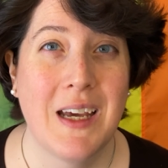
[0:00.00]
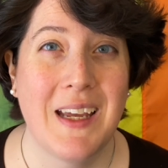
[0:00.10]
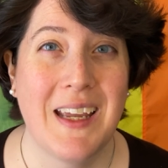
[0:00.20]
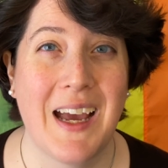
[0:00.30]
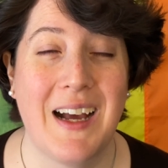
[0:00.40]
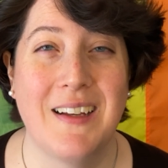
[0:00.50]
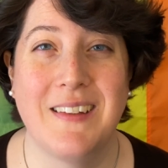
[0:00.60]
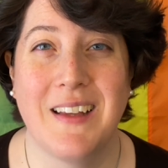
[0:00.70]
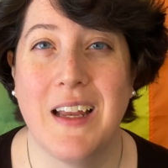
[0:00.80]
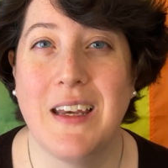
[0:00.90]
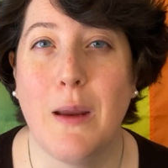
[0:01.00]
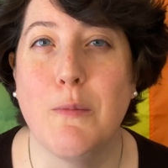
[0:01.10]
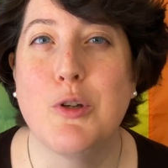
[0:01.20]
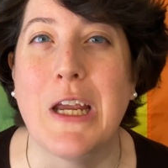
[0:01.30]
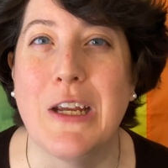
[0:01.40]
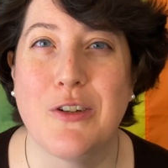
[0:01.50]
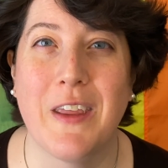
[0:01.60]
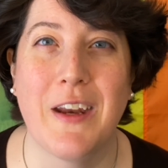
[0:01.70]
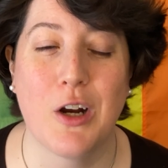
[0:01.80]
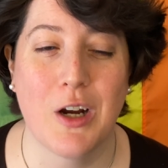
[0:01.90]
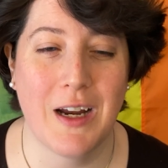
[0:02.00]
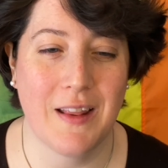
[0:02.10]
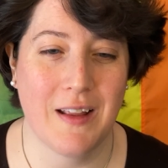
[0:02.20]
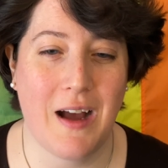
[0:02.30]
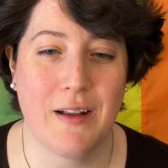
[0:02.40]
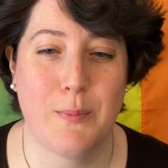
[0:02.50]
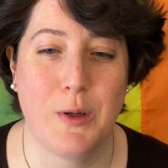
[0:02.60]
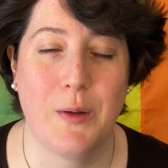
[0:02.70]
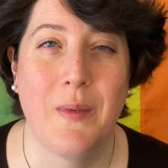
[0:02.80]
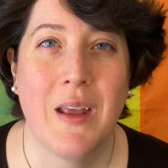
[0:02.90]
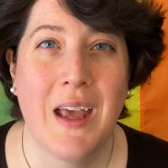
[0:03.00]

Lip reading: He has a name change later in the gospel,